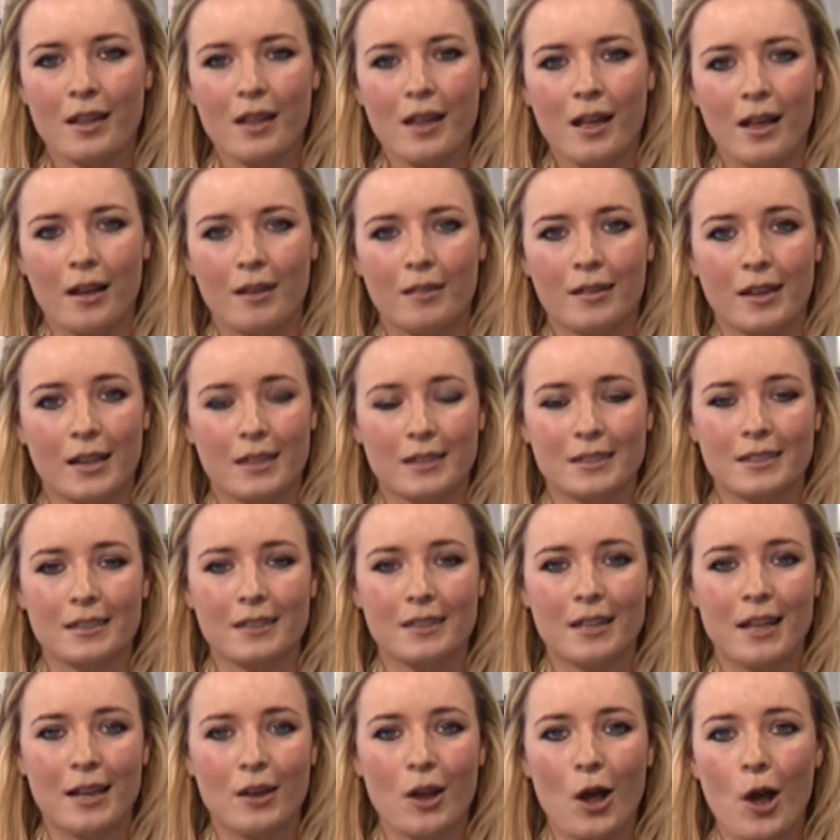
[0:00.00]
Okay, so
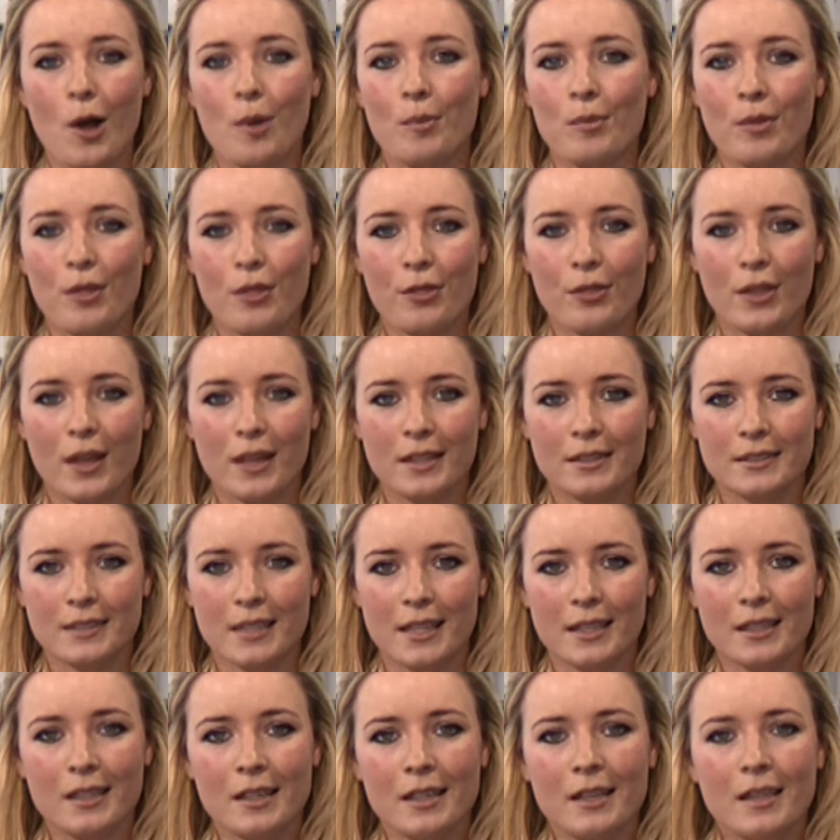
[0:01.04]
then
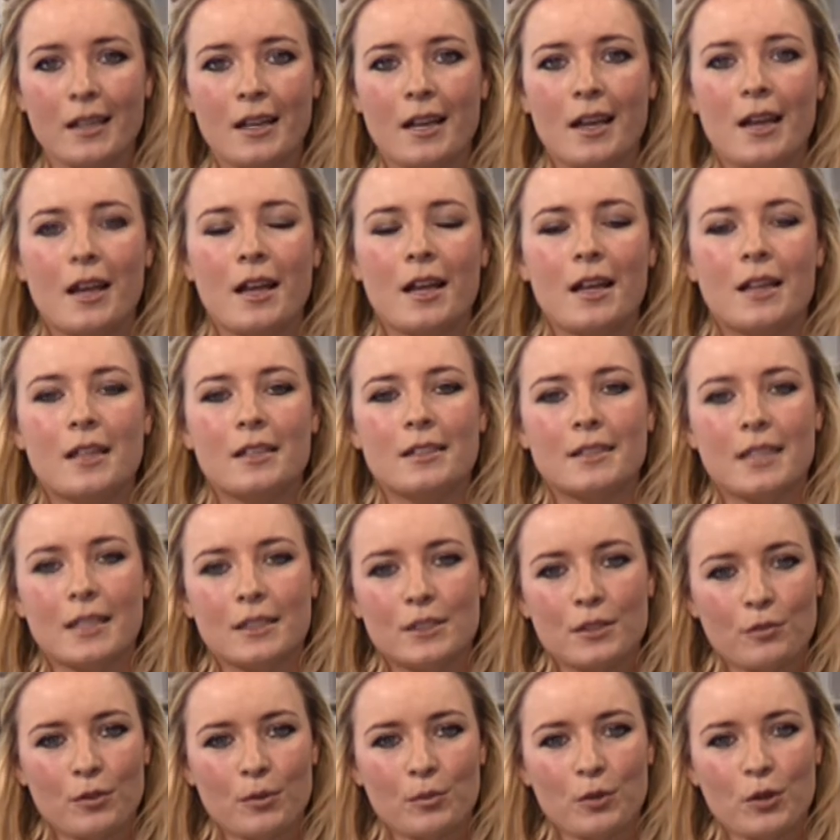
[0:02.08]
Thursday,
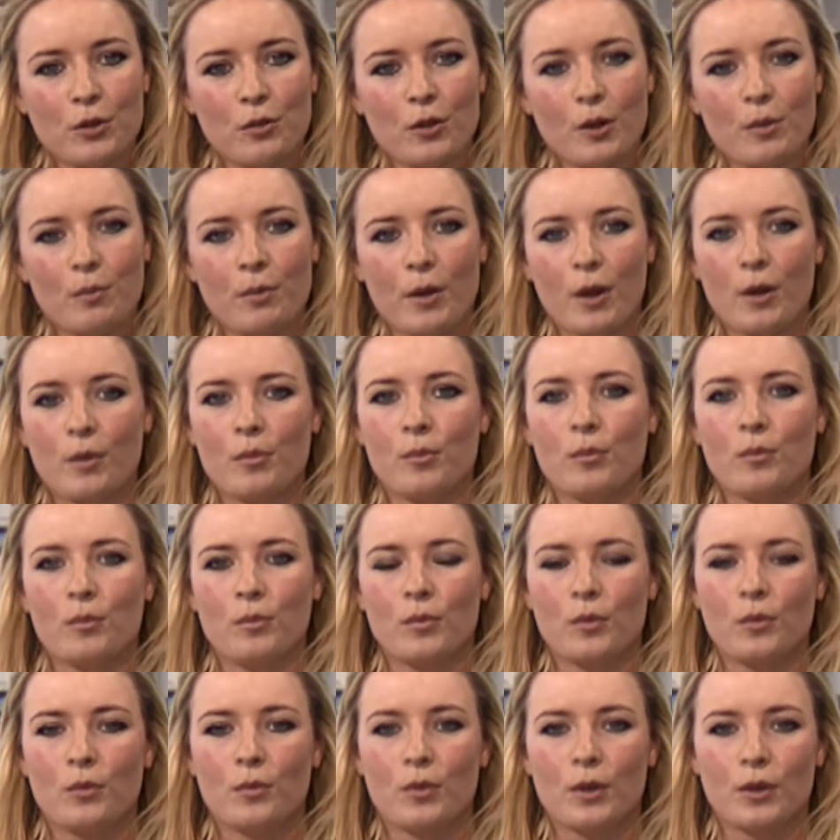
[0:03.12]
data from Europe,
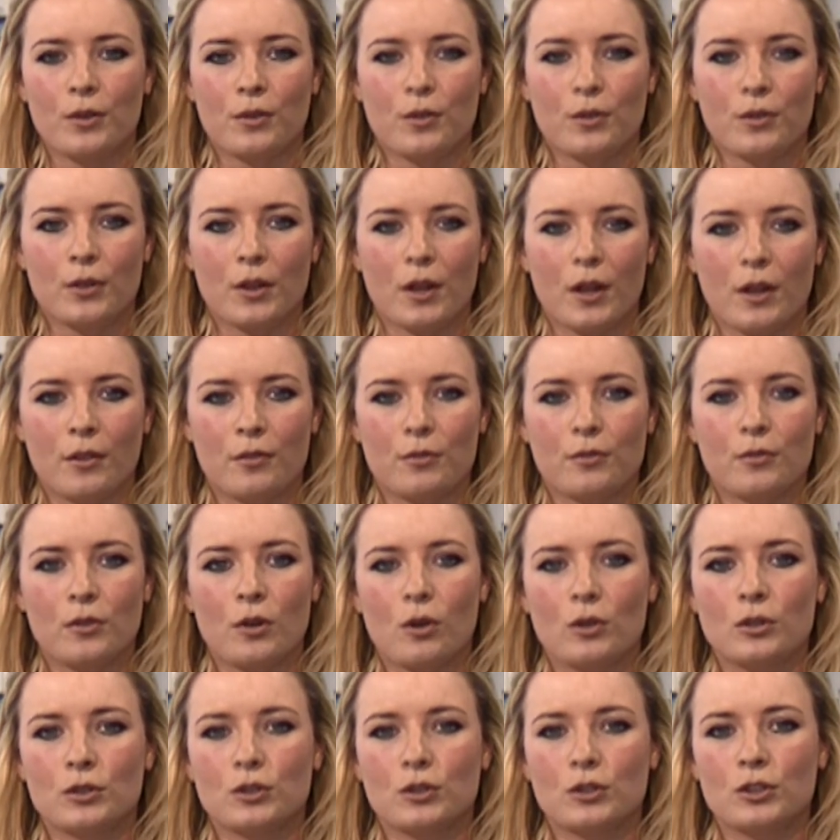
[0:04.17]
we have
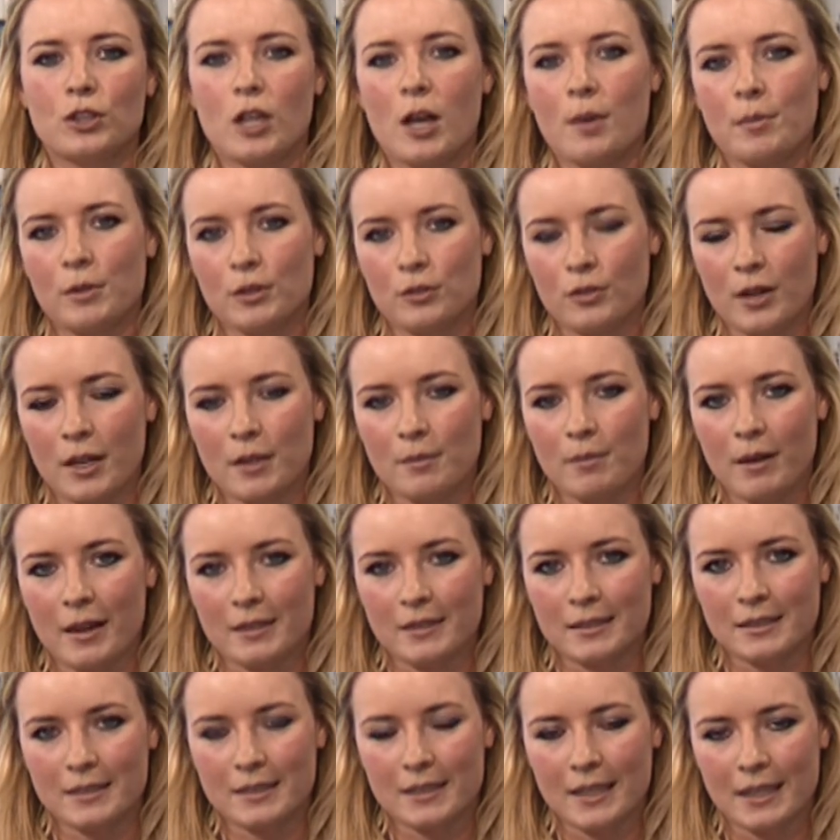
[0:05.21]
got German trade
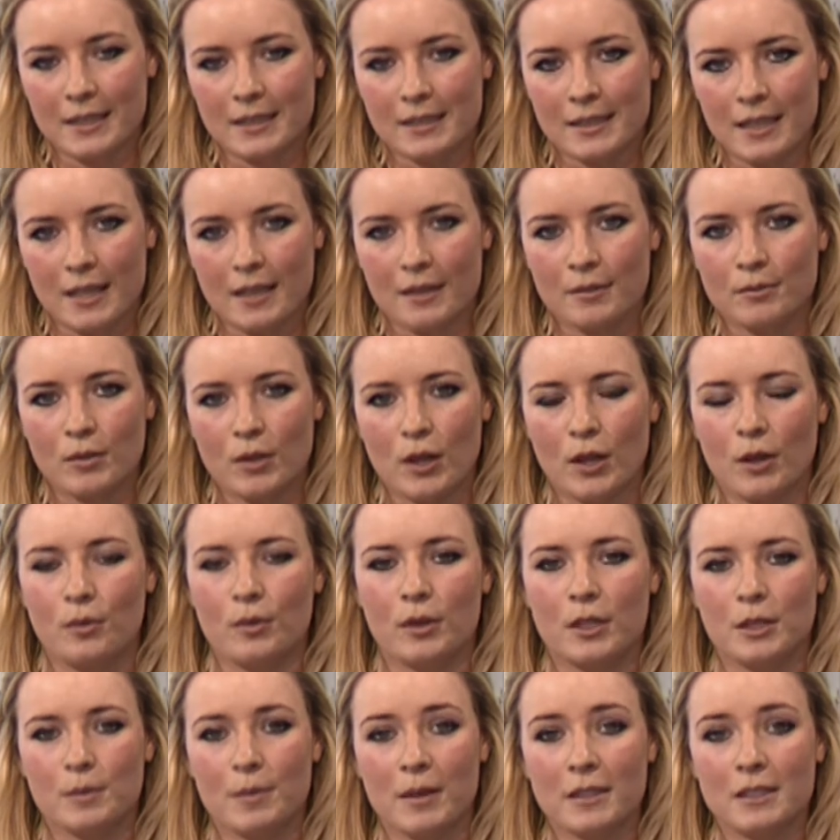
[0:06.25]
balance data,
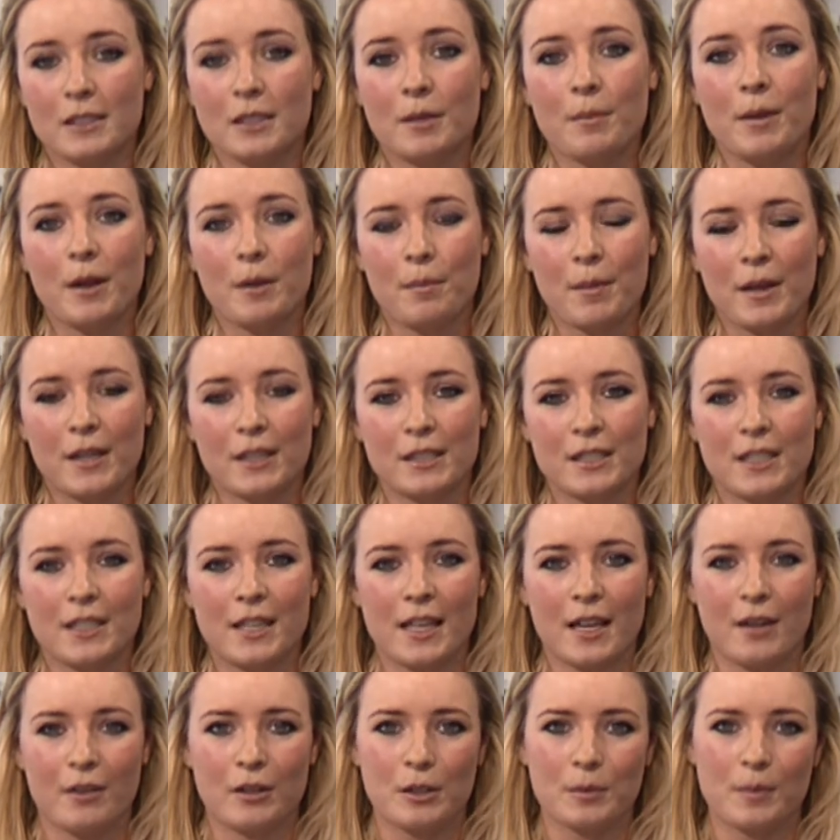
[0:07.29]
expecting a better picture
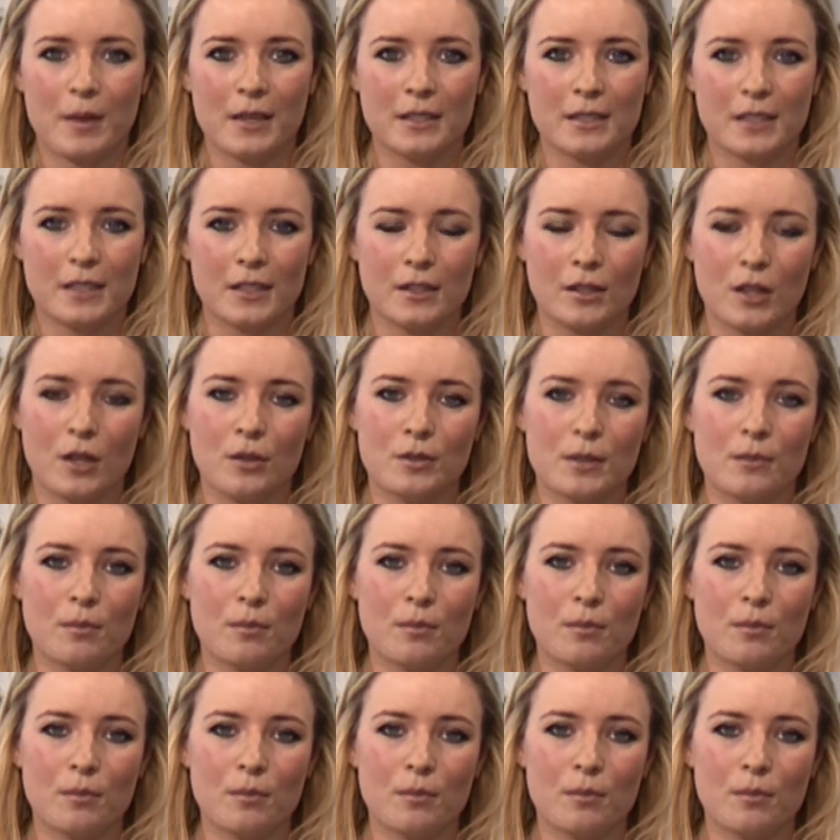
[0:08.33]
there, expecting those